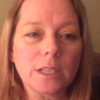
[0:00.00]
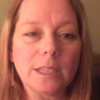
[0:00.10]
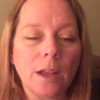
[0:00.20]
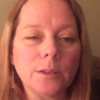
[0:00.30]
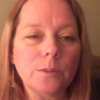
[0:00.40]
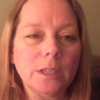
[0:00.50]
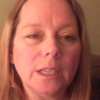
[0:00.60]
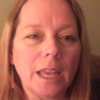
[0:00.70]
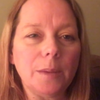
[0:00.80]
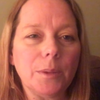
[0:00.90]
It sounds
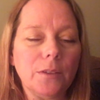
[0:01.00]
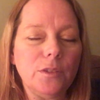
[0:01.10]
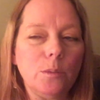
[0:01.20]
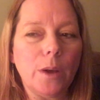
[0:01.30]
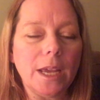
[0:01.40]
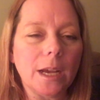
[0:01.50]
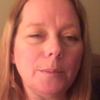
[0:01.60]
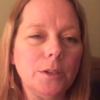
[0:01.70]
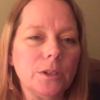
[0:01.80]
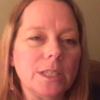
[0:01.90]
really late, but if you wake
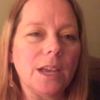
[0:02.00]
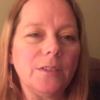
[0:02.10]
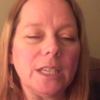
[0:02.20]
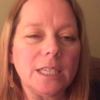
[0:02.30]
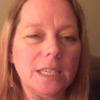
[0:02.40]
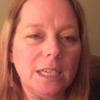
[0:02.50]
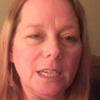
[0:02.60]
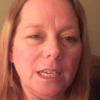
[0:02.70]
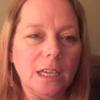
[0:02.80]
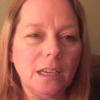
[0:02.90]
up and you're just having
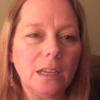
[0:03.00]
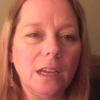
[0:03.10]
tea